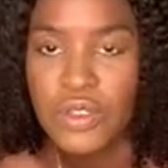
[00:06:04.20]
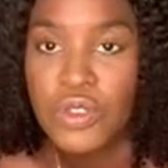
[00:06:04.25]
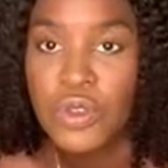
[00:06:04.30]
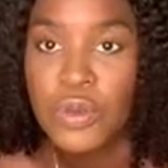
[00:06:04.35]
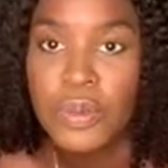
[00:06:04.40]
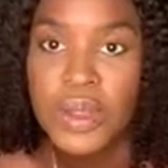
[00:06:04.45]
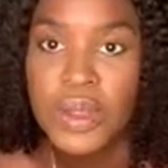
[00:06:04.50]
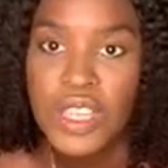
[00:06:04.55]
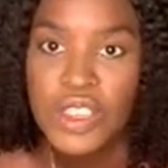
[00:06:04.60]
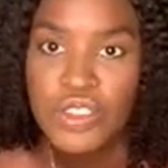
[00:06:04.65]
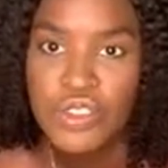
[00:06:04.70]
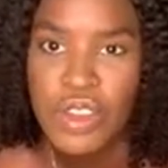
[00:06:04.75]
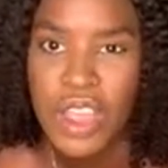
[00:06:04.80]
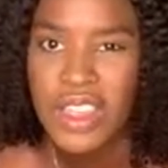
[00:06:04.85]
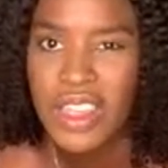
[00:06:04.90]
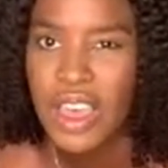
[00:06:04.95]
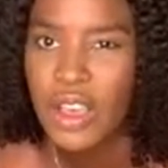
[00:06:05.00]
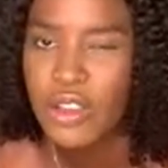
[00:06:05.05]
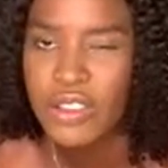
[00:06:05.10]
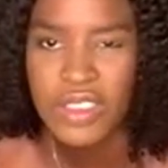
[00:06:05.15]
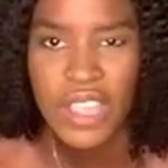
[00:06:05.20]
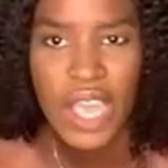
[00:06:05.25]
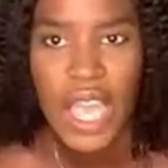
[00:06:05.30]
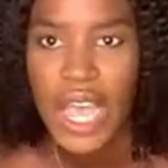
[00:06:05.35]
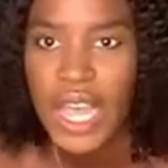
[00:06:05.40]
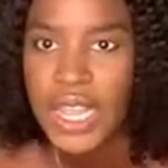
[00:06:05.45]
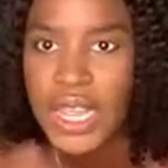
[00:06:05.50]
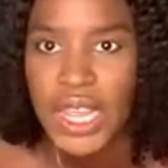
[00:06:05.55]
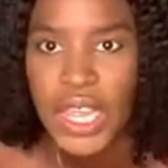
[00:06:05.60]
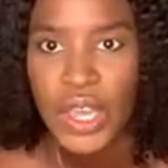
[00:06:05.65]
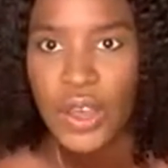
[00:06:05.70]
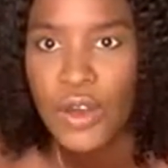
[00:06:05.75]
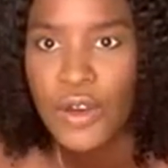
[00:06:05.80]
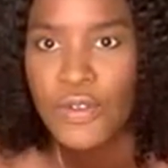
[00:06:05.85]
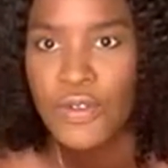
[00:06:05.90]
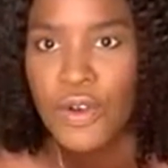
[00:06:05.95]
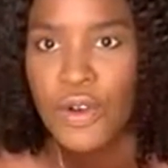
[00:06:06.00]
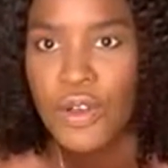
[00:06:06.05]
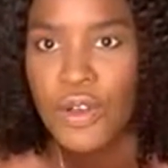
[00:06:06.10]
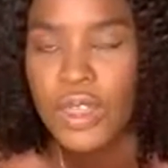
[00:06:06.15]
please try that because I can't think of
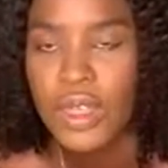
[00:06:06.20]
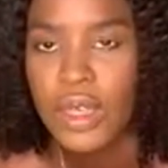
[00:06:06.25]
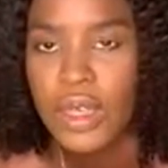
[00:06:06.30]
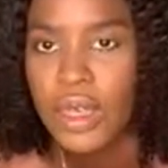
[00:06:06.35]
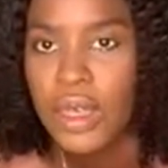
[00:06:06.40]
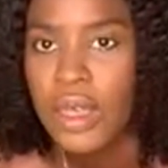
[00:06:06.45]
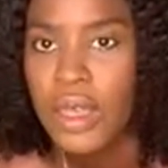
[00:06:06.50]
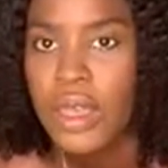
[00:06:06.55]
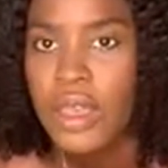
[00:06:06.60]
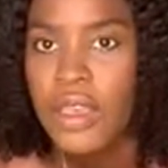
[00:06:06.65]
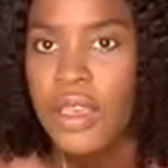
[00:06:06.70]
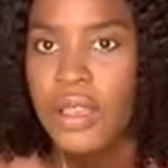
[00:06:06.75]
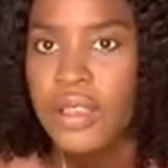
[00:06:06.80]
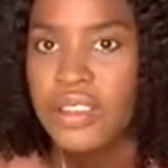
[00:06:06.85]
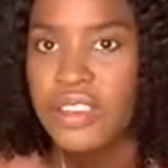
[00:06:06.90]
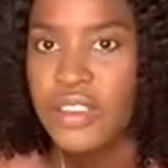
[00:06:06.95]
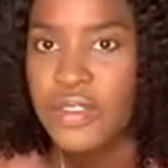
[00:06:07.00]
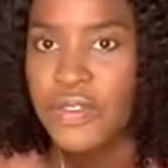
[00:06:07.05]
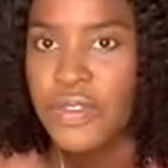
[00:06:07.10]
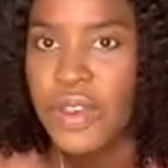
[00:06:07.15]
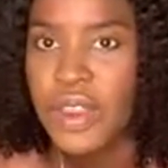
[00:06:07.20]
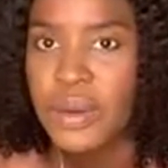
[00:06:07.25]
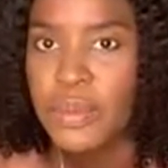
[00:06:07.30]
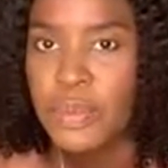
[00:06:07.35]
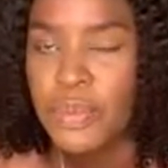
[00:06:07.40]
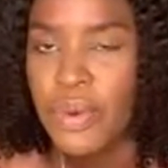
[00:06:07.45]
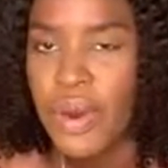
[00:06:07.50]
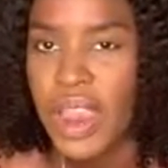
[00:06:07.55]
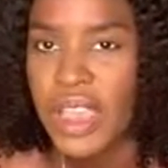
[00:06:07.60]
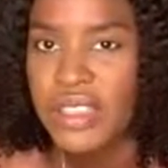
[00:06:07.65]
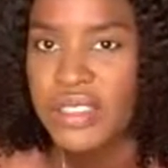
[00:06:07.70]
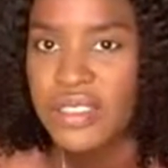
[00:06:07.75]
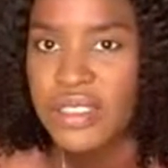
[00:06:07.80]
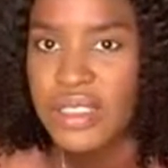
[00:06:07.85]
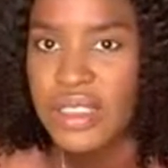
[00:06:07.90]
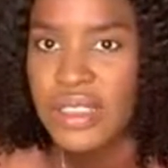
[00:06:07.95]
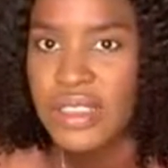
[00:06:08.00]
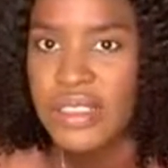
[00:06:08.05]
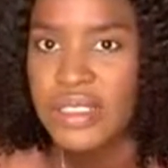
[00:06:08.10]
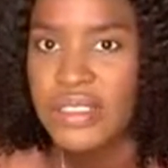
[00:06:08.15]
all the different
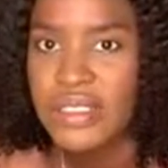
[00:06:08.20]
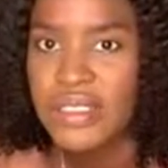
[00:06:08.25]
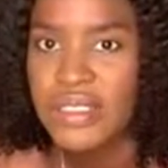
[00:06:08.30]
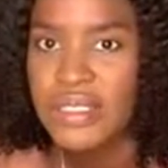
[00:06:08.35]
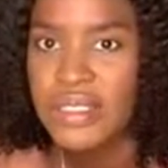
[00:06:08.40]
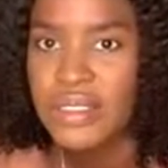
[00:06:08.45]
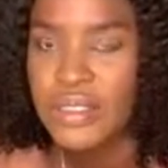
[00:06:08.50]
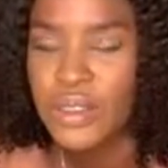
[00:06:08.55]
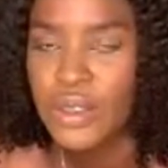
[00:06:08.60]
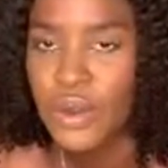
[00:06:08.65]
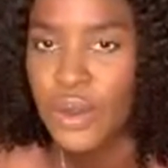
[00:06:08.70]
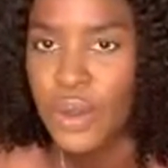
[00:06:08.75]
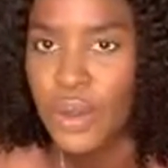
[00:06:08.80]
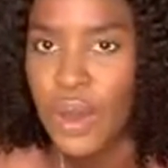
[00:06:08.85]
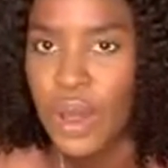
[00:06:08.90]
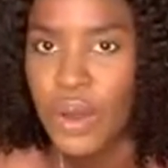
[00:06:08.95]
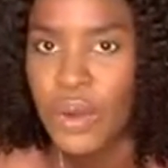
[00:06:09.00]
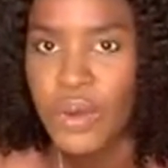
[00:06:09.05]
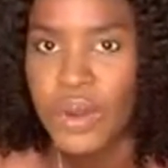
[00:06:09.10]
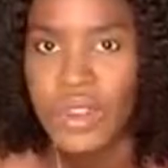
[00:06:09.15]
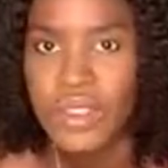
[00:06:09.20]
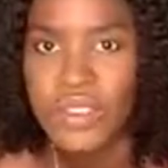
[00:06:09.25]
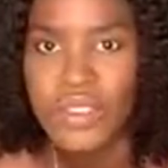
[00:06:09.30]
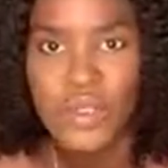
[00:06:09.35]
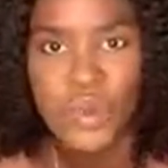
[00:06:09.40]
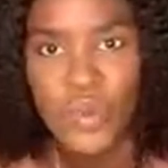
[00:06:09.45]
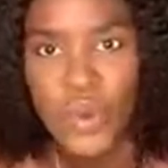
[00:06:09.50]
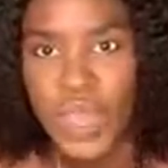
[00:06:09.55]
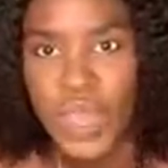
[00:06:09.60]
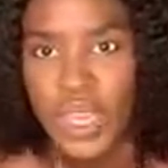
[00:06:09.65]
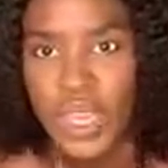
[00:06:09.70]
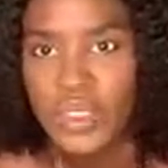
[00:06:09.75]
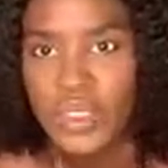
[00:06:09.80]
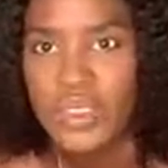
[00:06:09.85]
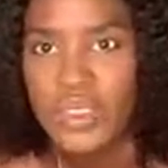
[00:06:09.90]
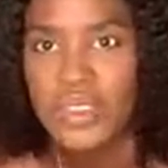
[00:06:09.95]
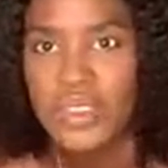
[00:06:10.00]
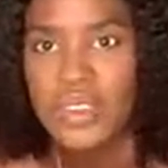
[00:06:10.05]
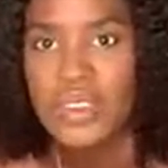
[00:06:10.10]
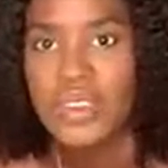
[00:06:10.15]
prices, you know, according to
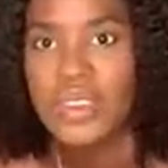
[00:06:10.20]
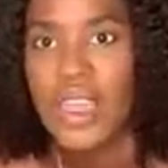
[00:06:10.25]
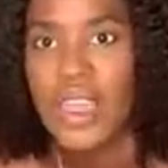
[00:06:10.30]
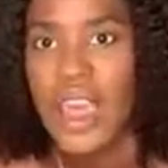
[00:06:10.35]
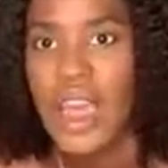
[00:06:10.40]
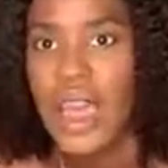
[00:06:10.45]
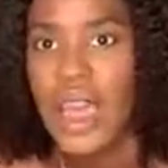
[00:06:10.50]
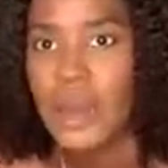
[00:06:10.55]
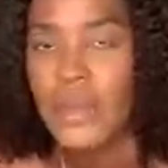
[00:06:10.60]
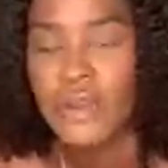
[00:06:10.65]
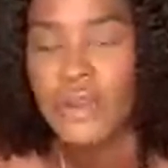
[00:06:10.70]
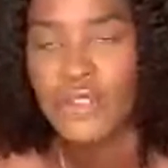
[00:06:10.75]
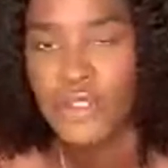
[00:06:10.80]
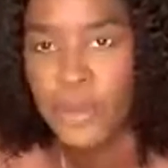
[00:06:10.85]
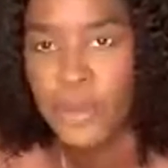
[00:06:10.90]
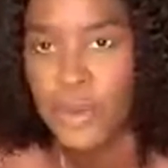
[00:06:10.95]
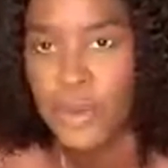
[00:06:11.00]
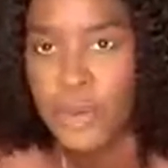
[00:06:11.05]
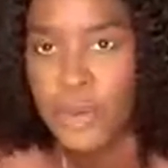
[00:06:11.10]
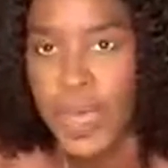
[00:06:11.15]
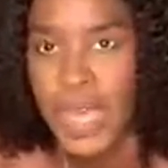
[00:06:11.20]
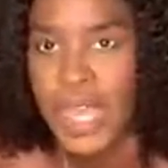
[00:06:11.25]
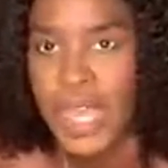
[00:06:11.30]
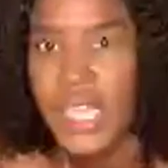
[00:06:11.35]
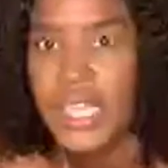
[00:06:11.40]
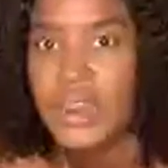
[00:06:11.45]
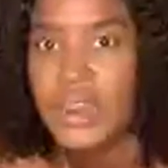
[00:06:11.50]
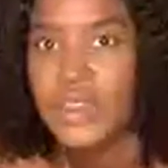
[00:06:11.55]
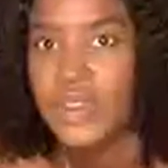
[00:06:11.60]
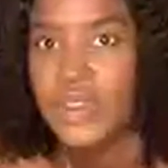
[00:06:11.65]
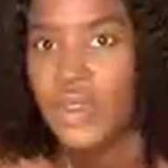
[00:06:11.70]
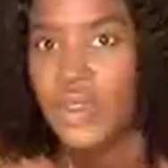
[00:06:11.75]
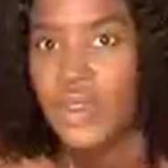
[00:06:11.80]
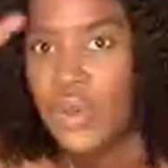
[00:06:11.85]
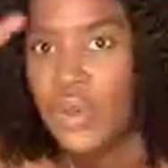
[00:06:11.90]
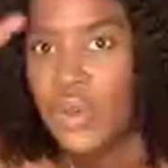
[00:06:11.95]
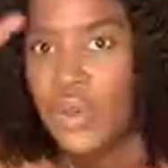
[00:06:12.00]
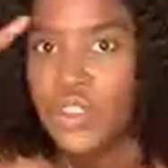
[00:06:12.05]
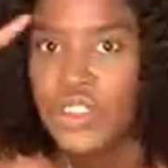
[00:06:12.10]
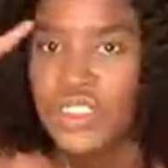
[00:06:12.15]
weights on top of my head. So
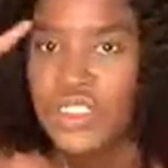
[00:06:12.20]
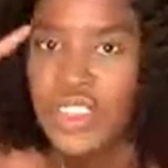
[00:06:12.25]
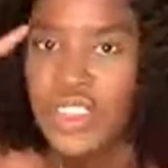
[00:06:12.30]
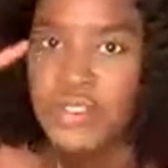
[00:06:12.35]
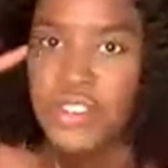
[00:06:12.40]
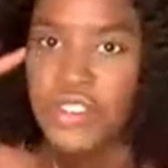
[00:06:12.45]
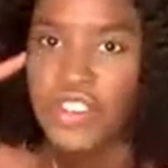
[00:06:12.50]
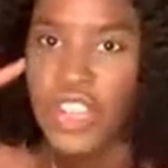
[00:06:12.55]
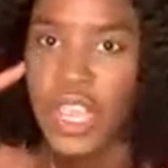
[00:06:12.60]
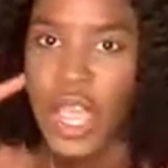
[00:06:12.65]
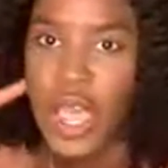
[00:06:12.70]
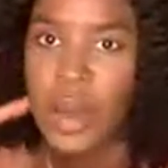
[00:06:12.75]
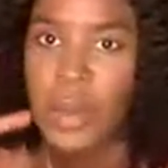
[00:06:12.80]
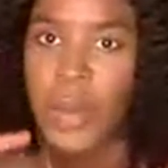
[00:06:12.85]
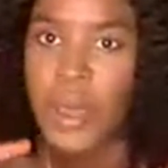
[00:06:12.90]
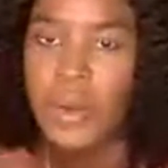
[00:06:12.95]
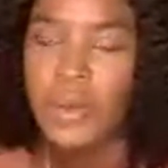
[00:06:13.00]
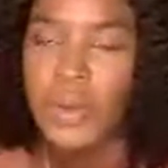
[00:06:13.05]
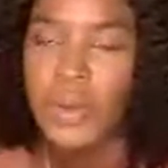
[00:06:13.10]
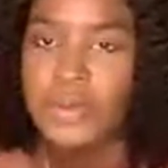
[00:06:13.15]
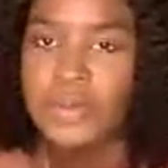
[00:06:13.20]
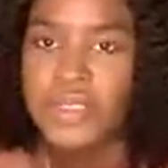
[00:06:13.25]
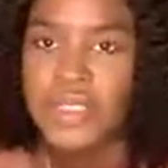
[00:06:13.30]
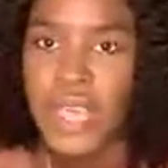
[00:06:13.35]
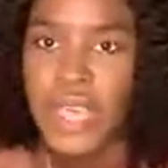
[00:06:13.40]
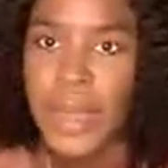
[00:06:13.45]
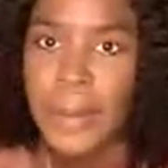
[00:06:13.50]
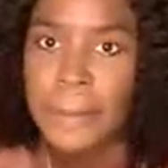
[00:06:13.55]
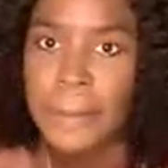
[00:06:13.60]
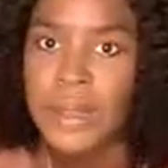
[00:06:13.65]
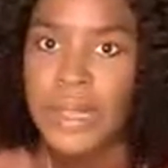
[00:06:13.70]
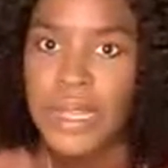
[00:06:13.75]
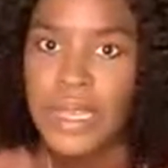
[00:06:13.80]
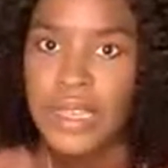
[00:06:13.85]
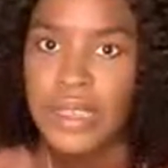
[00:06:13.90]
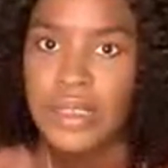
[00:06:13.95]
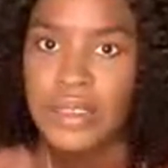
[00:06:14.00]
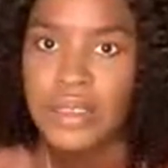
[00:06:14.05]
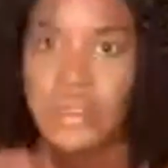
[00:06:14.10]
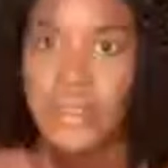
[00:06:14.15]
you just have to check out my website,
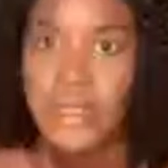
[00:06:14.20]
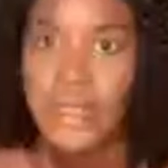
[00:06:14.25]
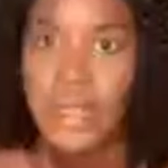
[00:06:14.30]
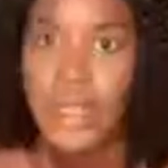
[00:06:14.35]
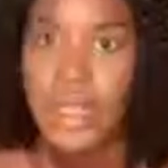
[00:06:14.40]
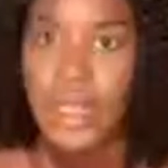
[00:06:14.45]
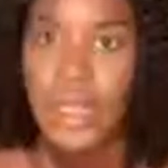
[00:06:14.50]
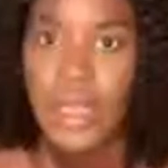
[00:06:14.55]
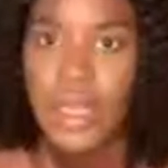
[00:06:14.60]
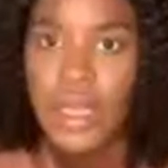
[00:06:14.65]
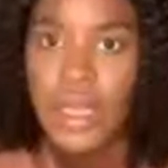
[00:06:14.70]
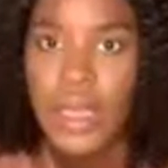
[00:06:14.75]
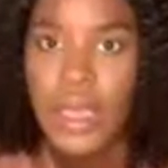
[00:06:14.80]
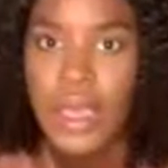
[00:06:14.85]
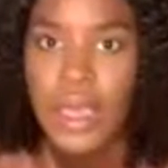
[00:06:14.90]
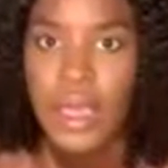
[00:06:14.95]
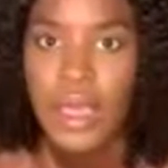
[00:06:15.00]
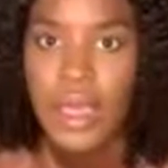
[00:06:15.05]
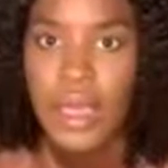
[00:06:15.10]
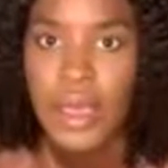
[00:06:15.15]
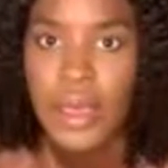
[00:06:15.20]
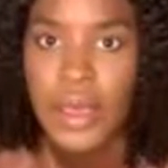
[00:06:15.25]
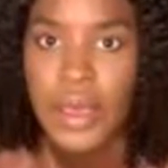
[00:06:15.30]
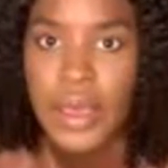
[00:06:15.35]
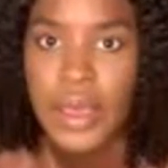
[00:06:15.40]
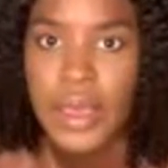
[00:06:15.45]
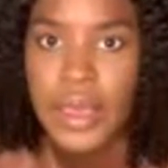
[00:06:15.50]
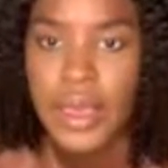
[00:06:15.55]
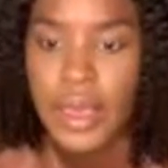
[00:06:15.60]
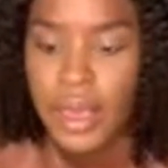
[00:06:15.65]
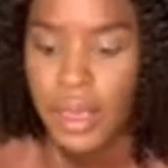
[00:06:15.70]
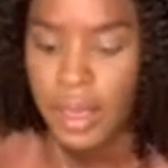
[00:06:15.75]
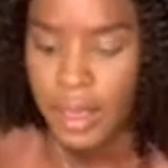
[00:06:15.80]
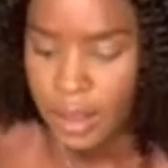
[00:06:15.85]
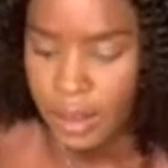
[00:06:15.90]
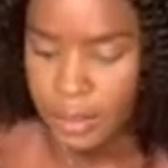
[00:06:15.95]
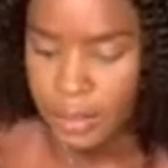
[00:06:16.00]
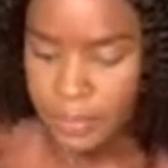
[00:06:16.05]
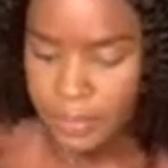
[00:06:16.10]
please. Okay.